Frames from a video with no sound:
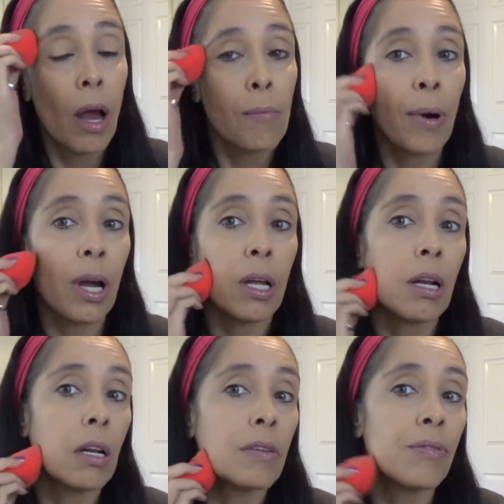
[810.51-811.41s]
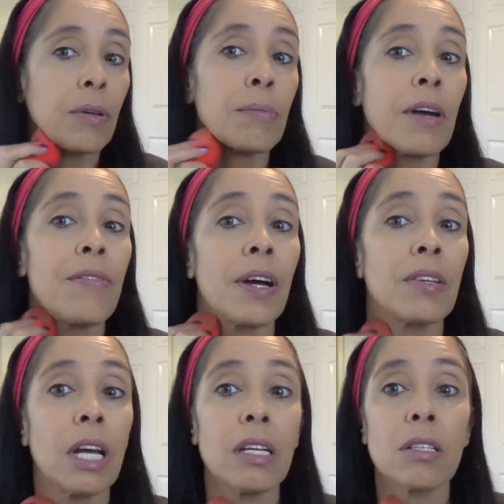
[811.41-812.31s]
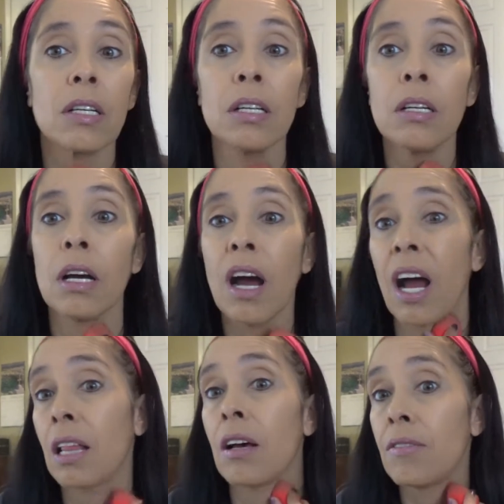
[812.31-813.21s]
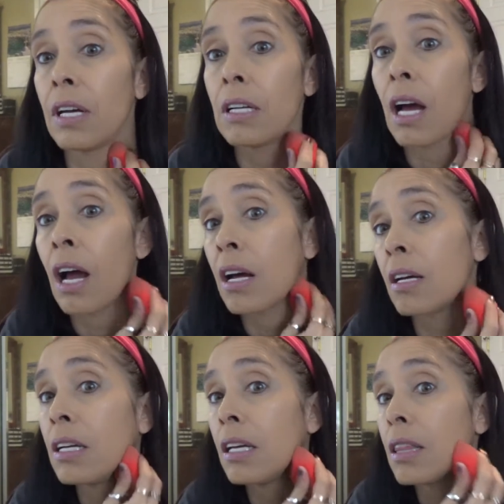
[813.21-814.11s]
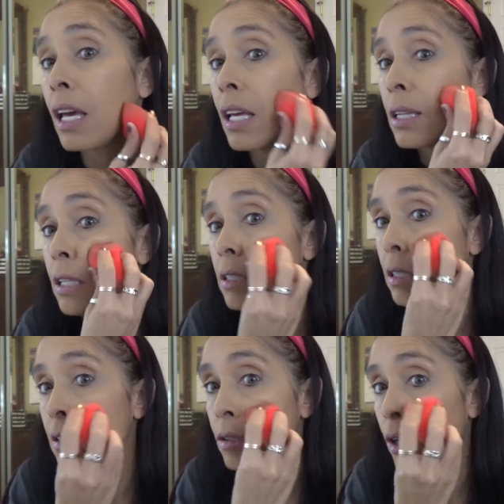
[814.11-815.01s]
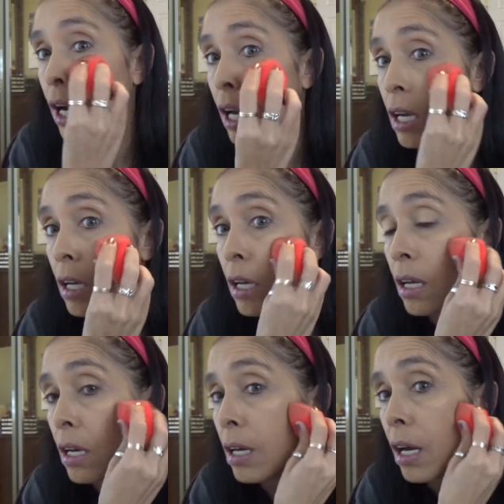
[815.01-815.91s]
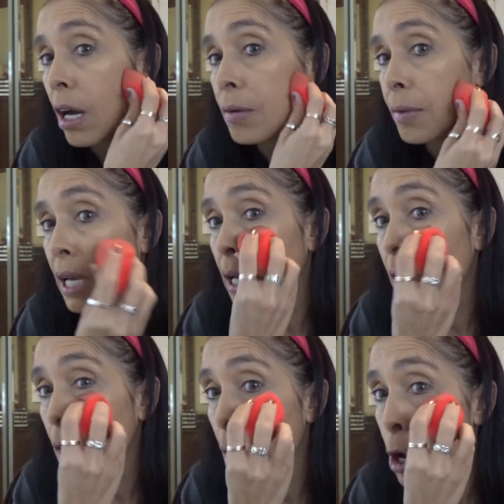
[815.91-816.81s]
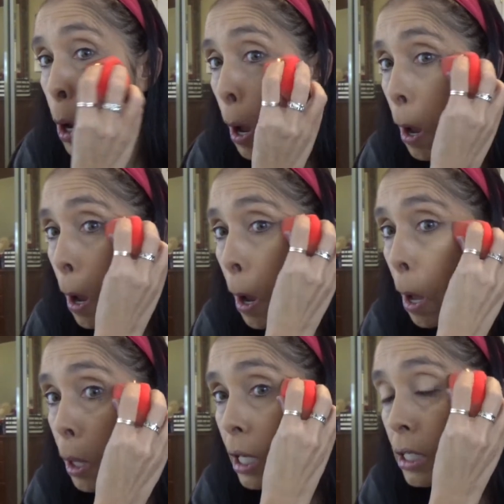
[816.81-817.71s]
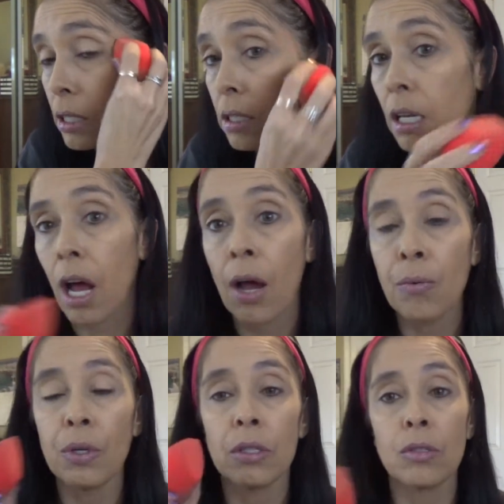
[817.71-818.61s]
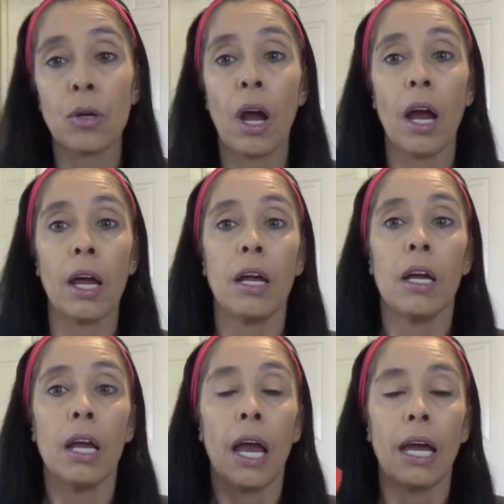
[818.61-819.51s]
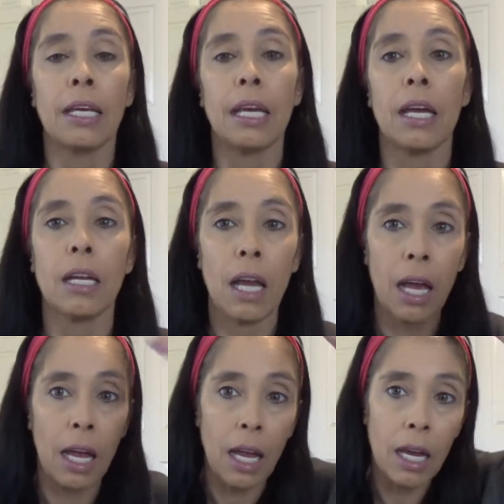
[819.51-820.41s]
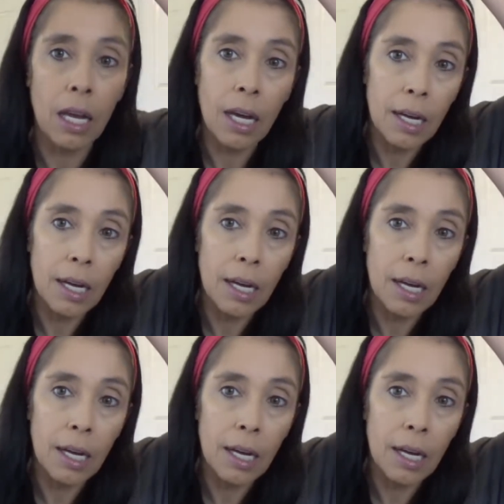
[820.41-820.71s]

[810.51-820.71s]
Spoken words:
but for my foundation, I love it. I think this is great. I mean, like I said, I will try and get a